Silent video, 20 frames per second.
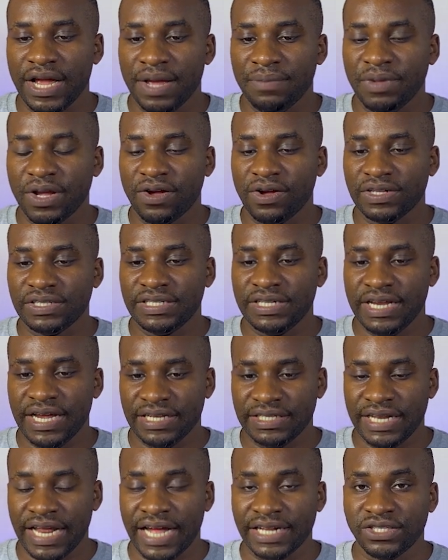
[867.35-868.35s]
because
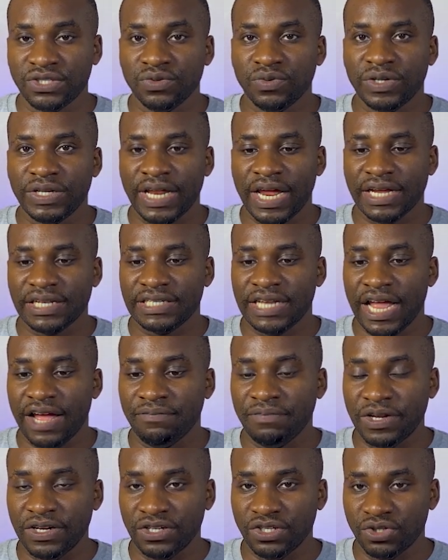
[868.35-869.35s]
yes, there are 2 texts, they have
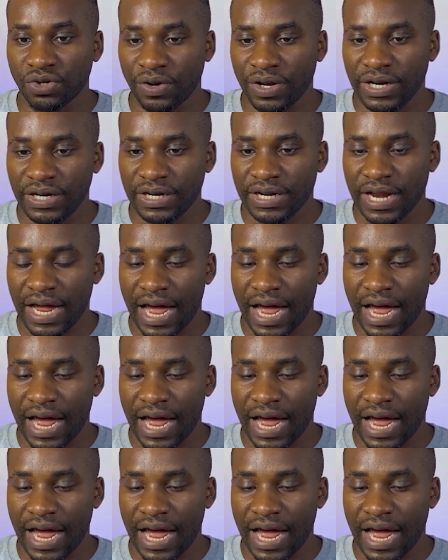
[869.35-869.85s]
been joined,